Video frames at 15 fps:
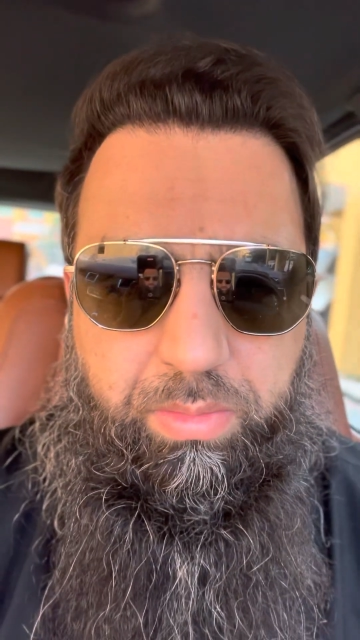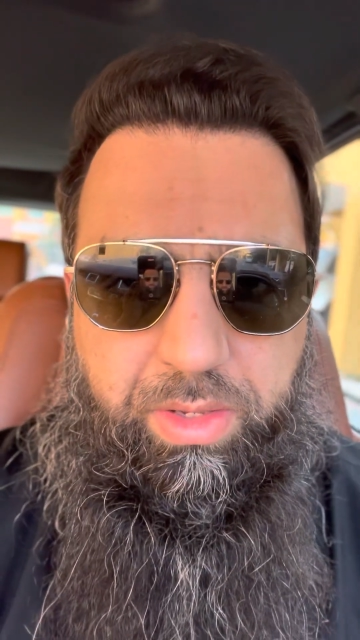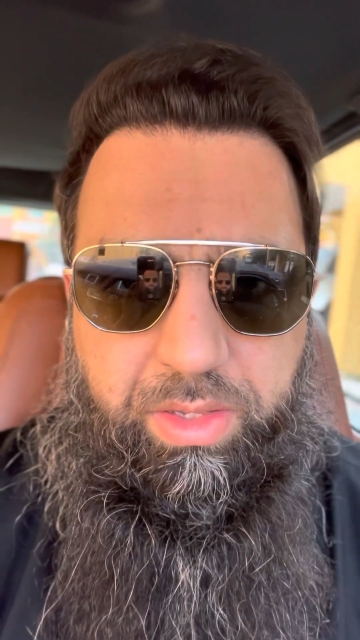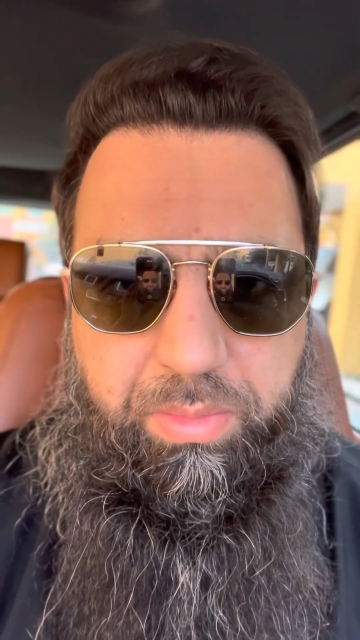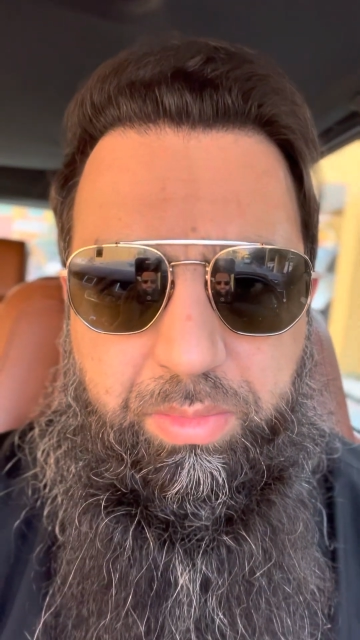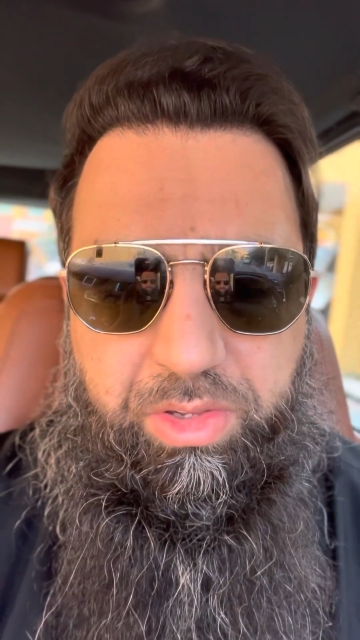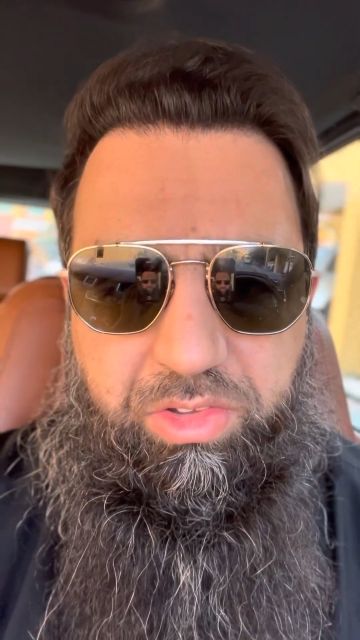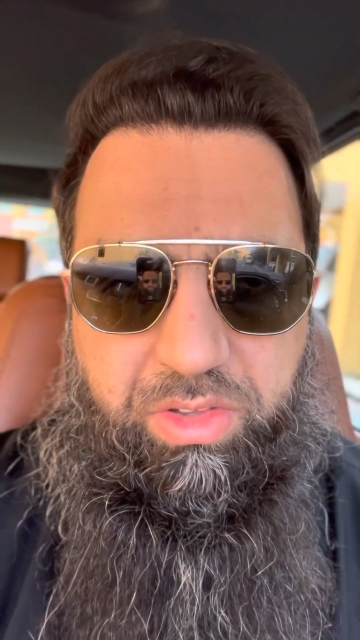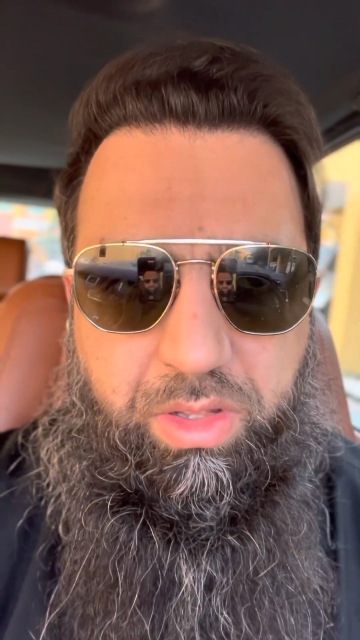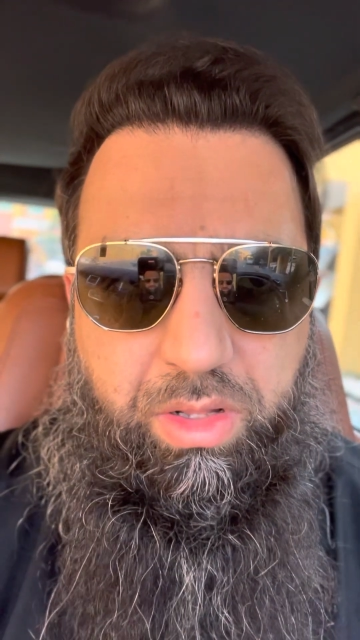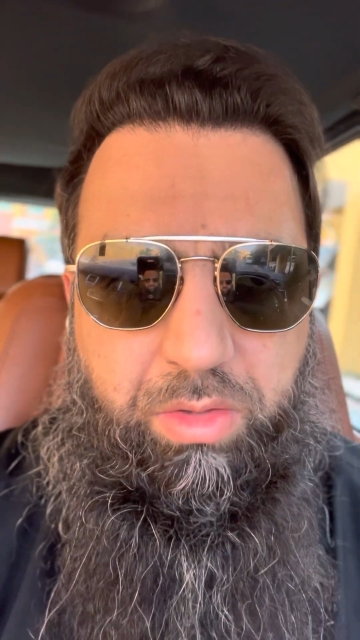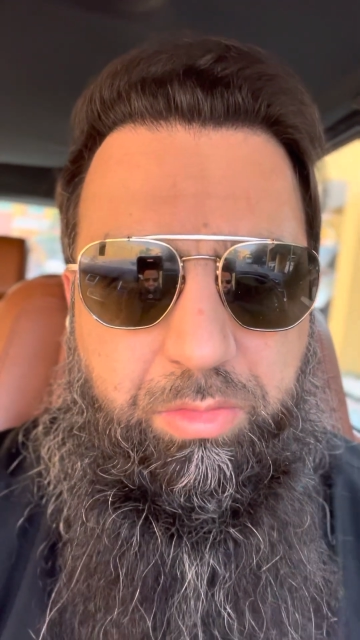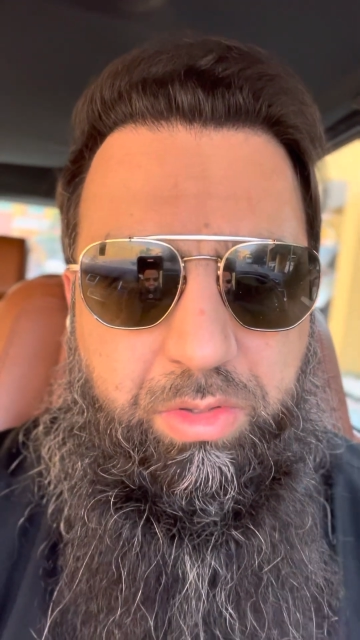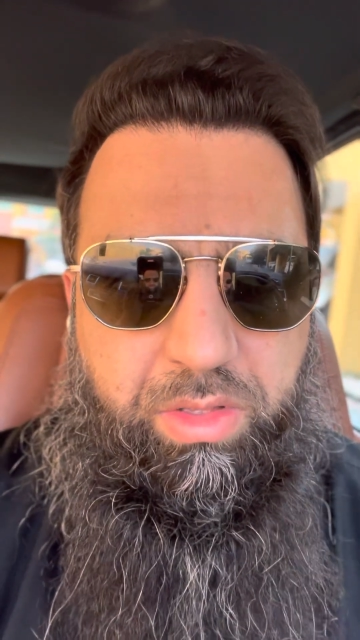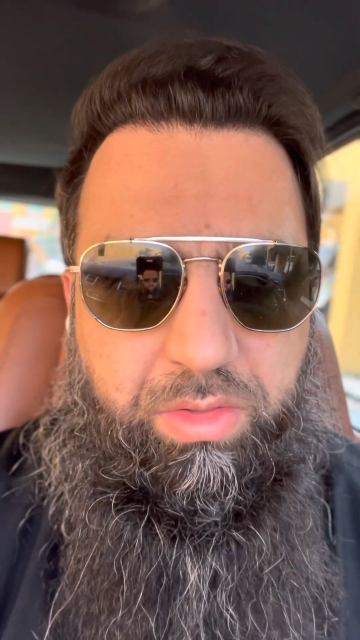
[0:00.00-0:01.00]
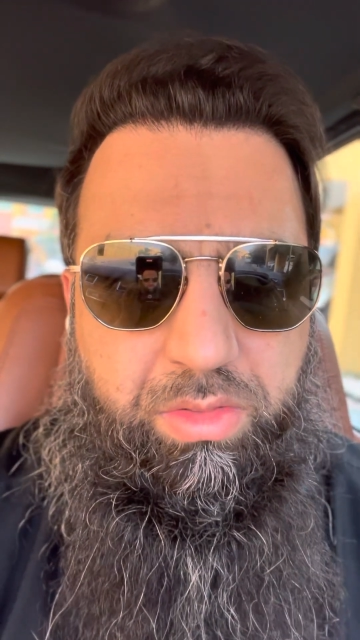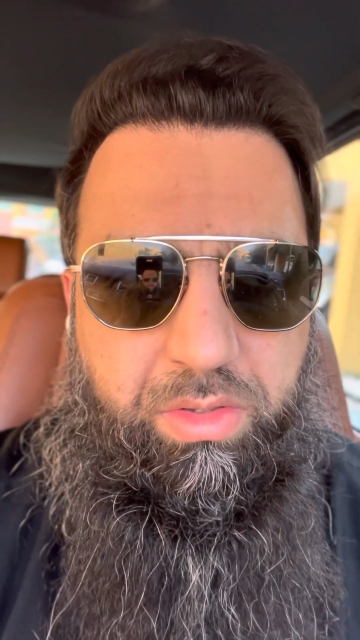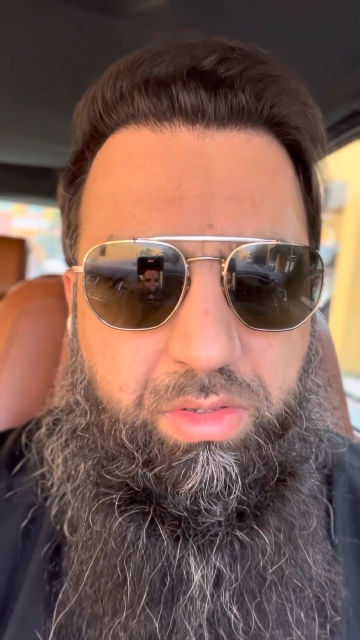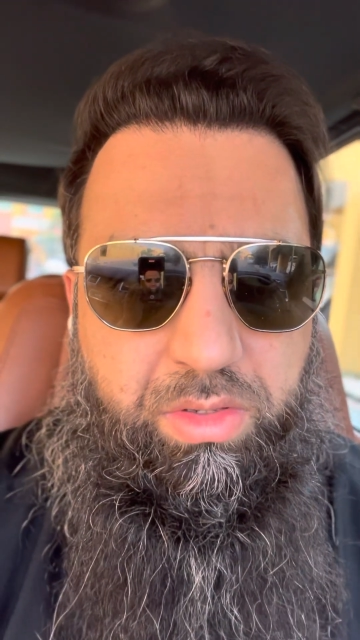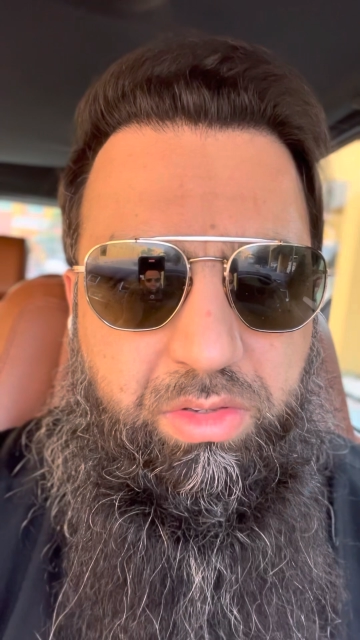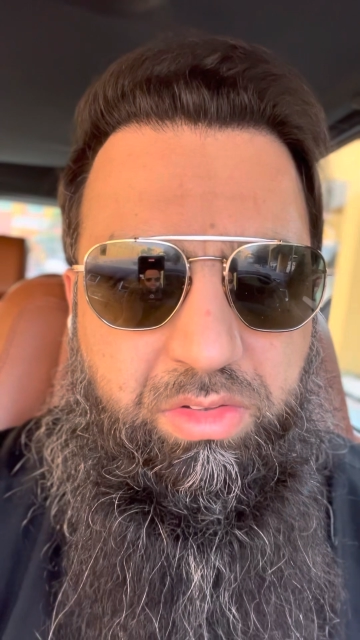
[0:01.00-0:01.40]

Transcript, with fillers: like myself and other